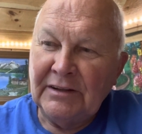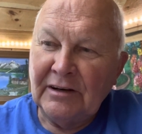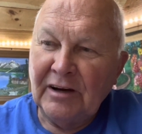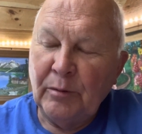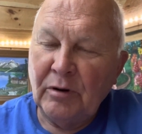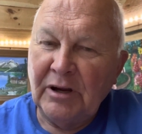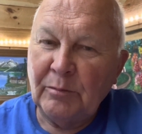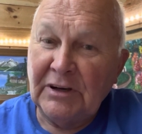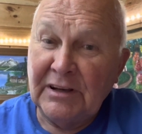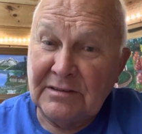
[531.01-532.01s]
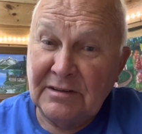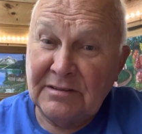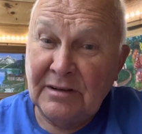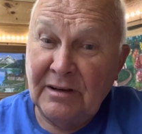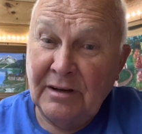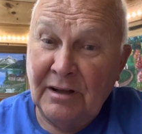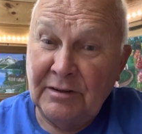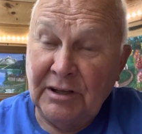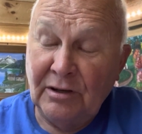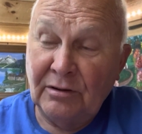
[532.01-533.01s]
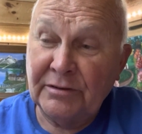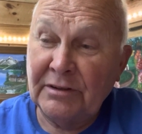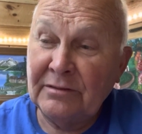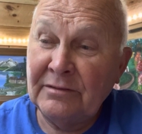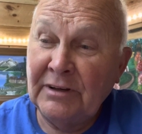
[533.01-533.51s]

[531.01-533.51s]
there Abraham lays his son on the elder.